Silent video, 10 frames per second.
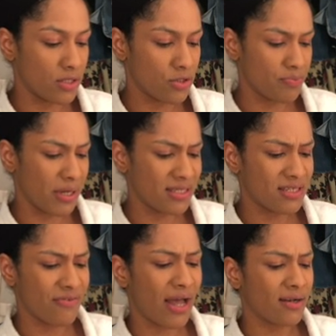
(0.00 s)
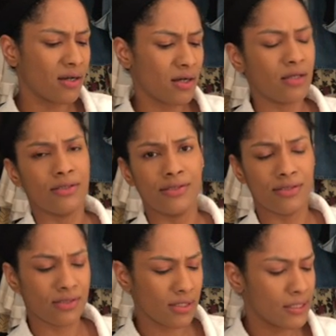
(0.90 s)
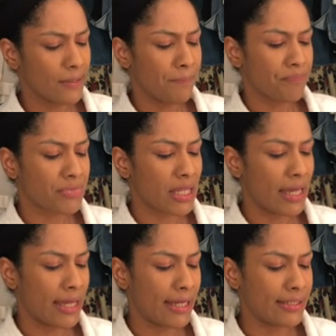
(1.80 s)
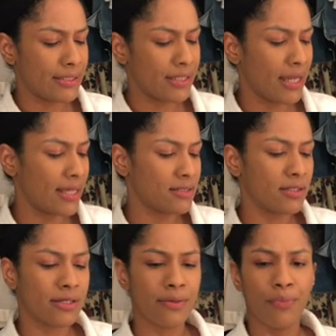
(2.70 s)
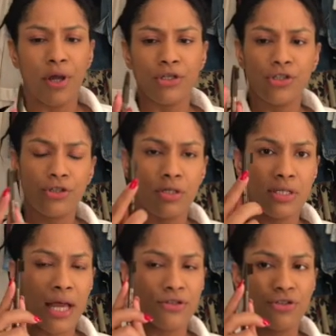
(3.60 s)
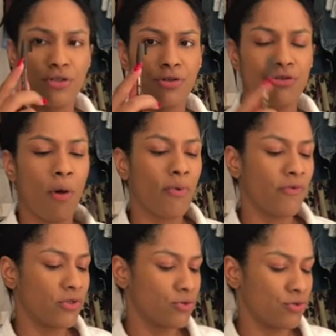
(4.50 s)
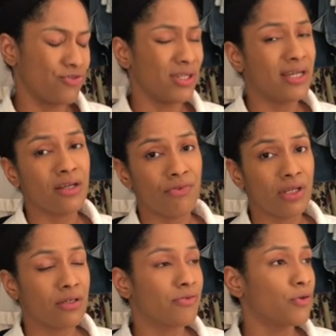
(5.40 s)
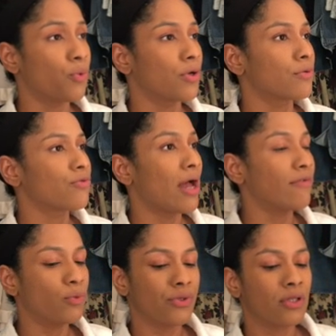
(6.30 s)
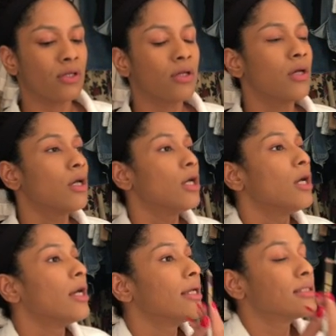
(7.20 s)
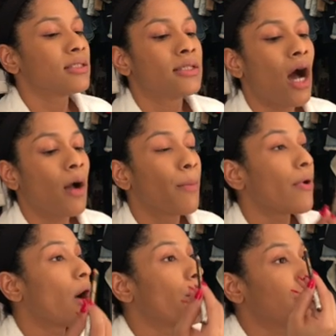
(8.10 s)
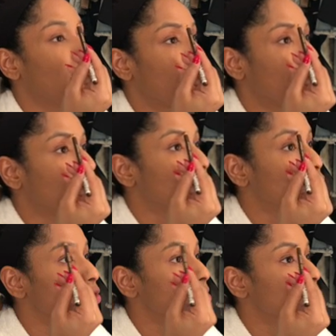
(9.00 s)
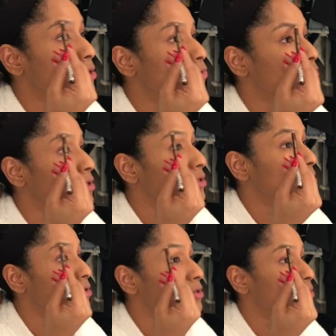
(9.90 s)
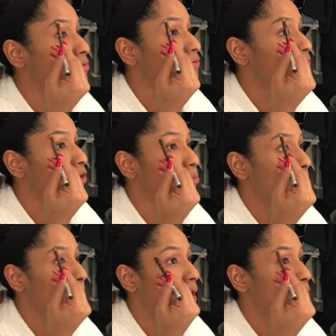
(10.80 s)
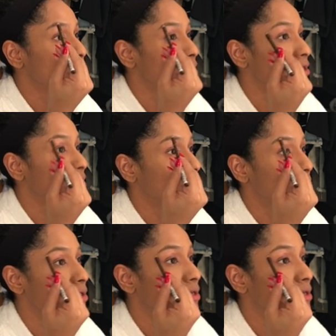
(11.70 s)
It's by Savannah Colors, and it has a little brush attached to the top of it, so it's really convenient if you want to travel with it. It's a dark brown, and I just use it to fill my brows in.